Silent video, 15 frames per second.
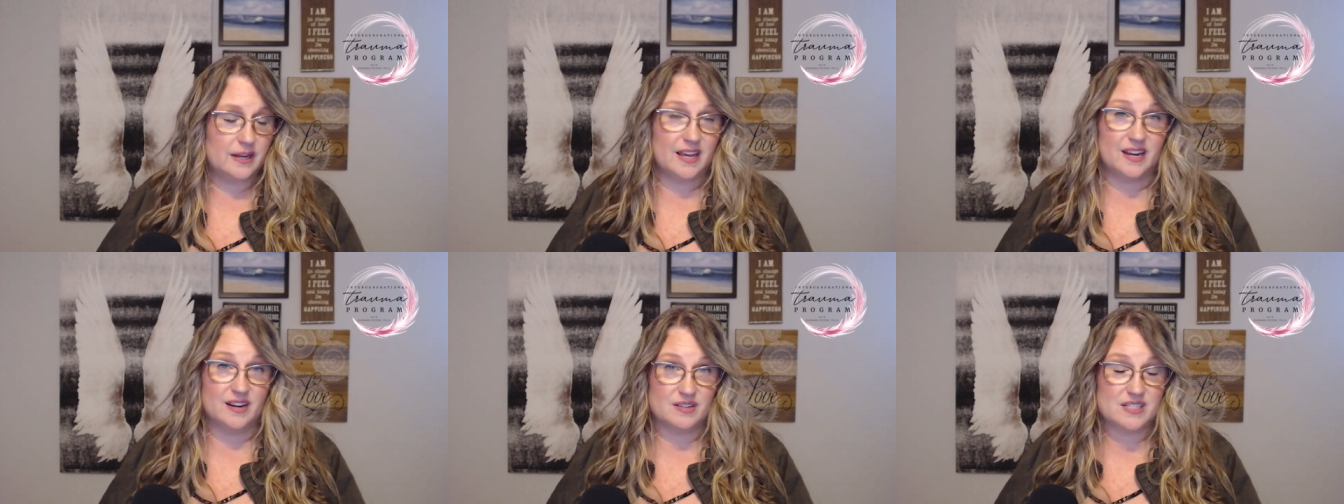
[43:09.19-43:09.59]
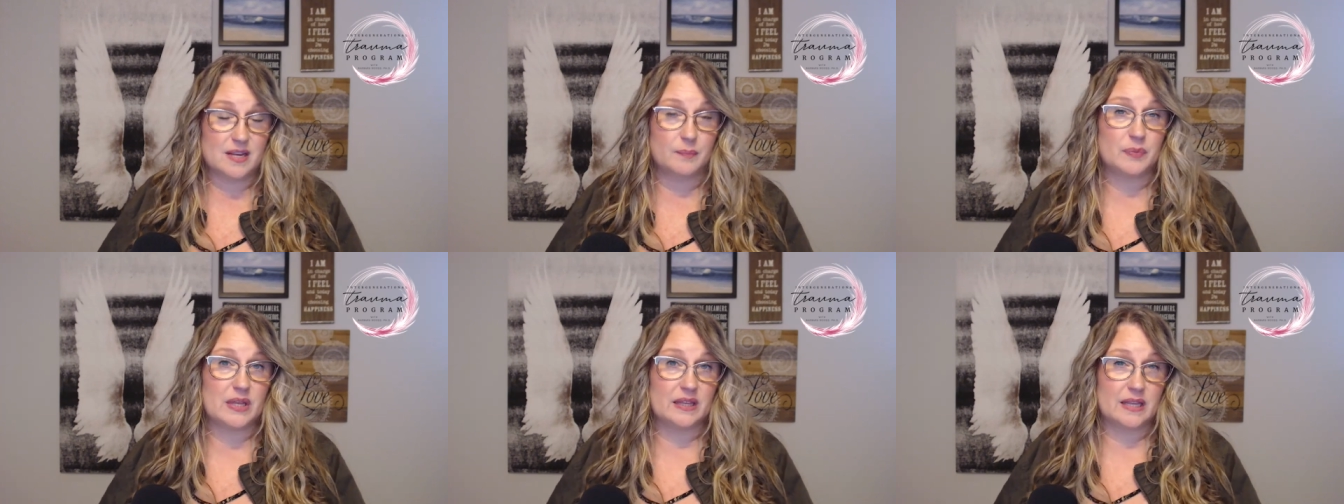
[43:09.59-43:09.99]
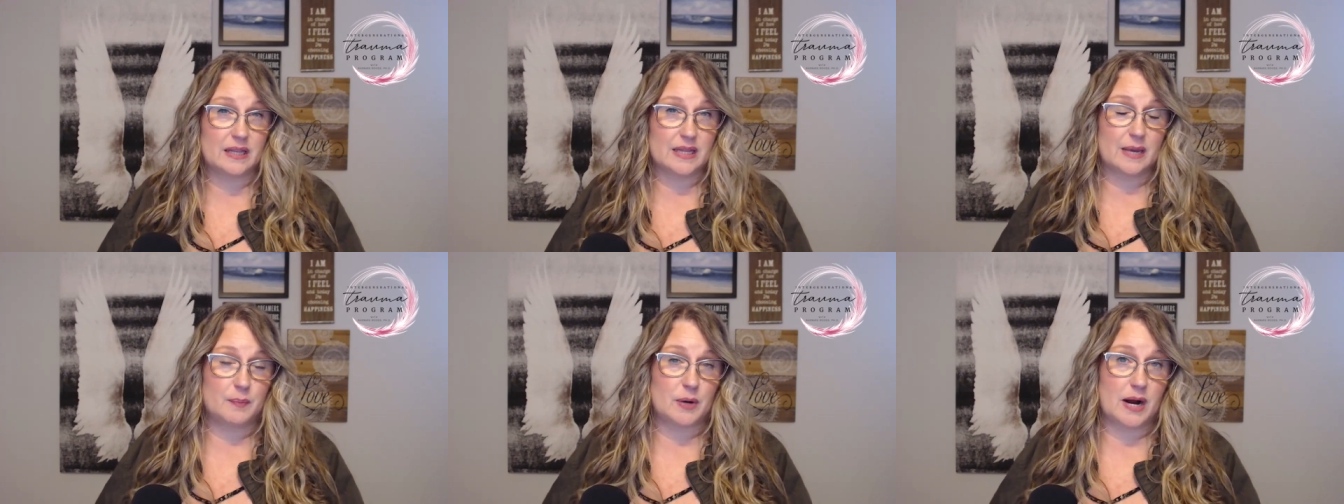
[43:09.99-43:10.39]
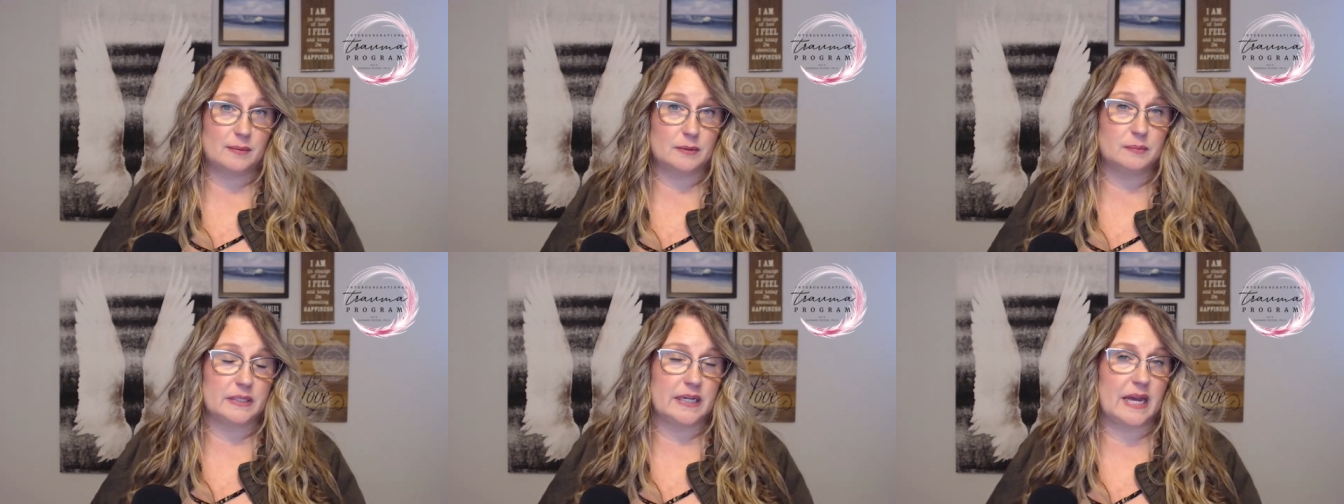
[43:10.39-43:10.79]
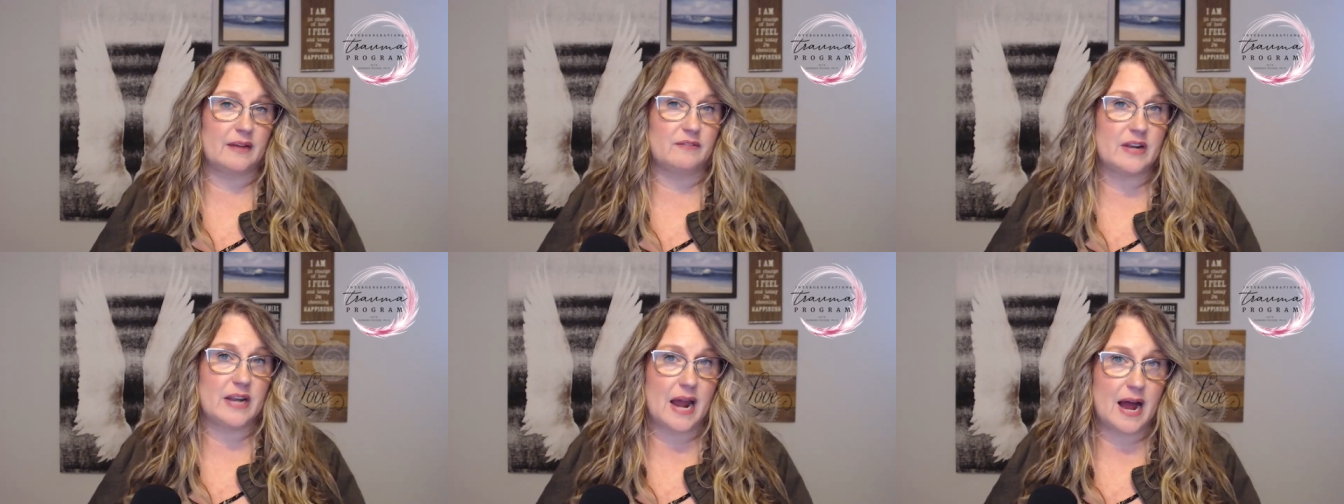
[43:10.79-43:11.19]
and something that they probably
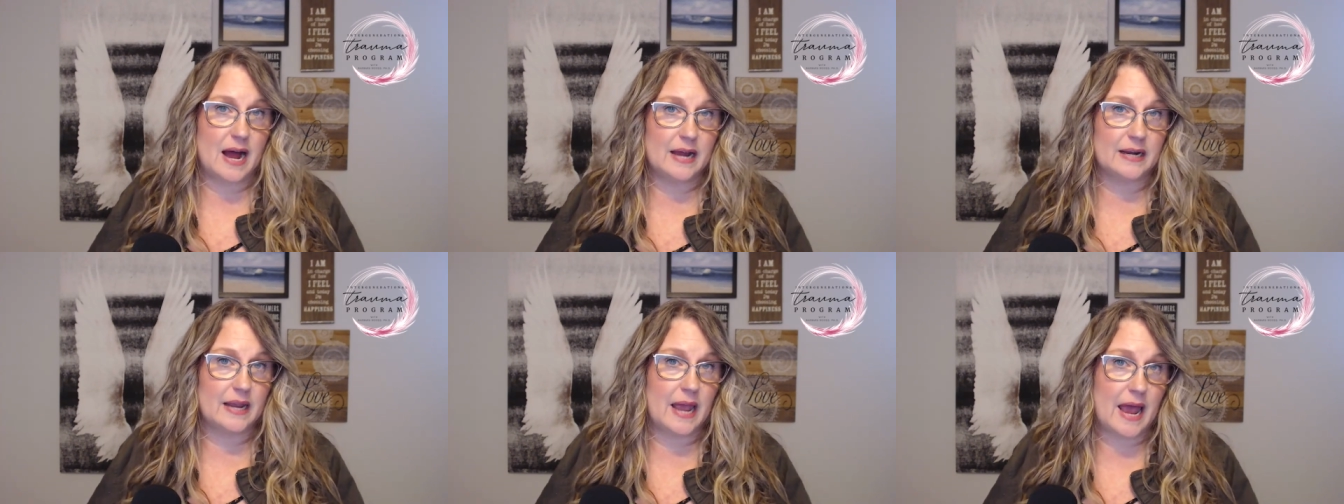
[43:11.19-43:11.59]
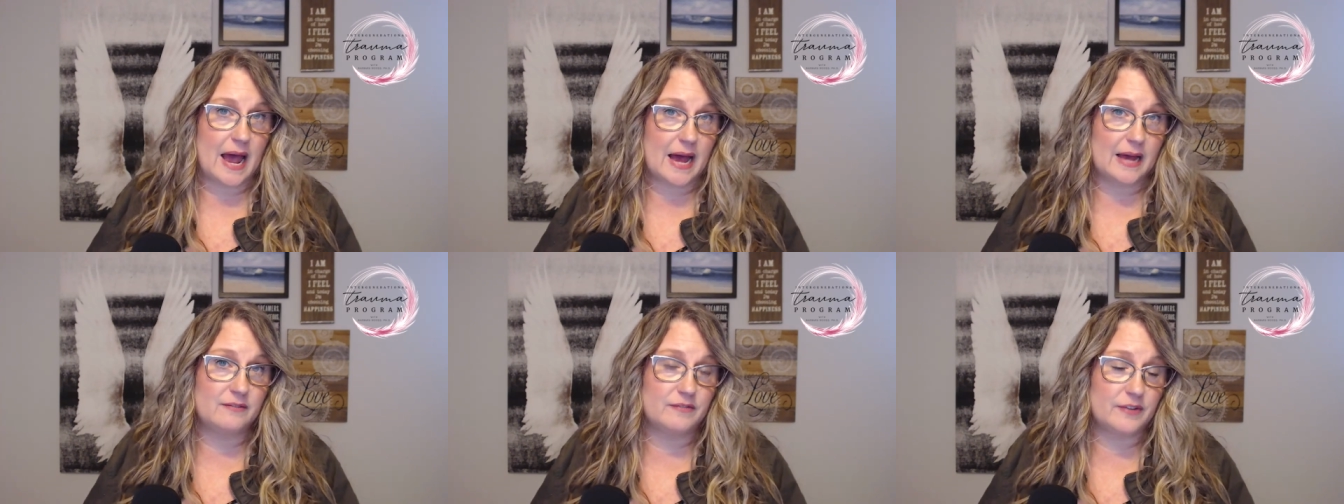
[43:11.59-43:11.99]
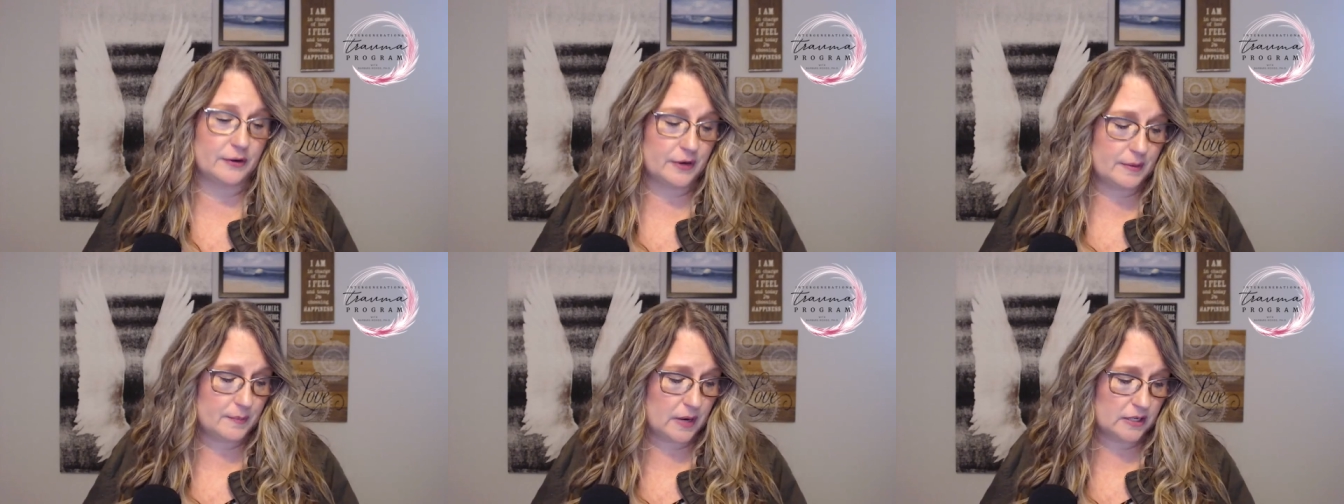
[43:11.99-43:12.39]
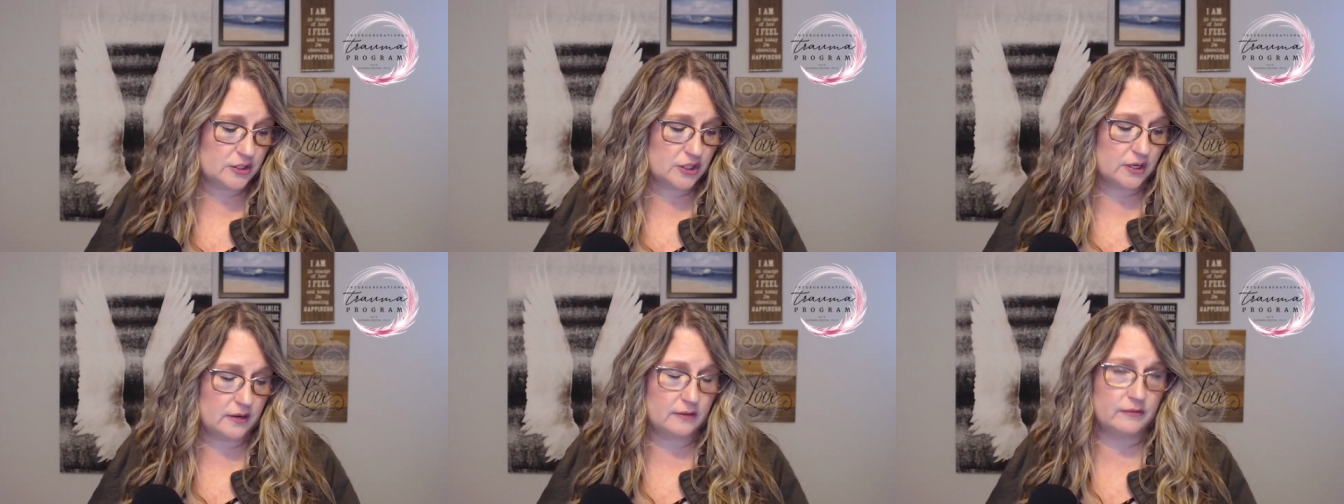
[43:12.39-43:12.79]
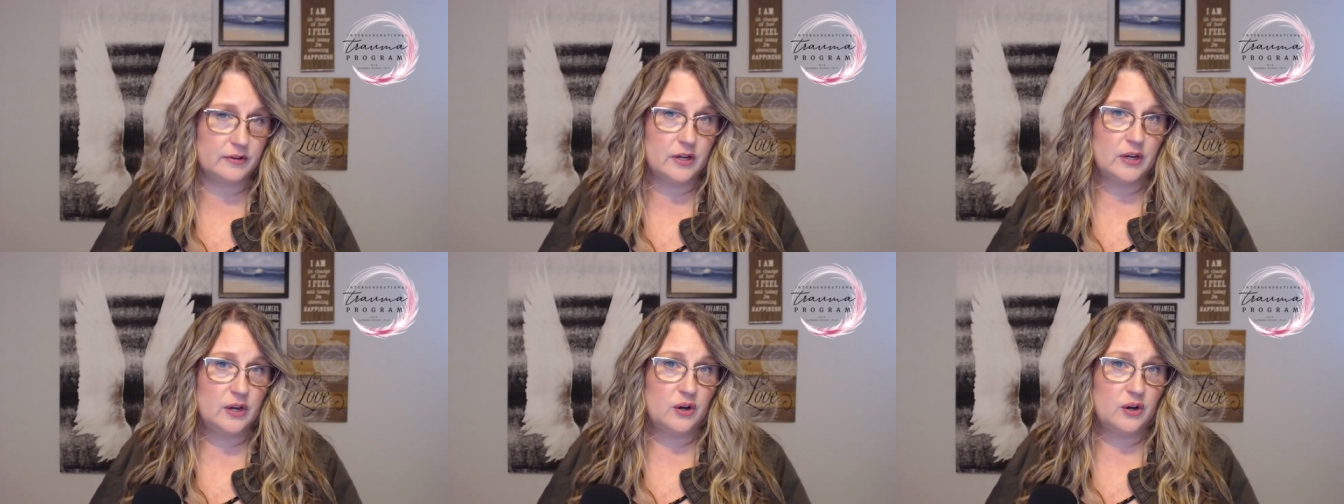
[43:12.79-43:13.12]
have not had very much of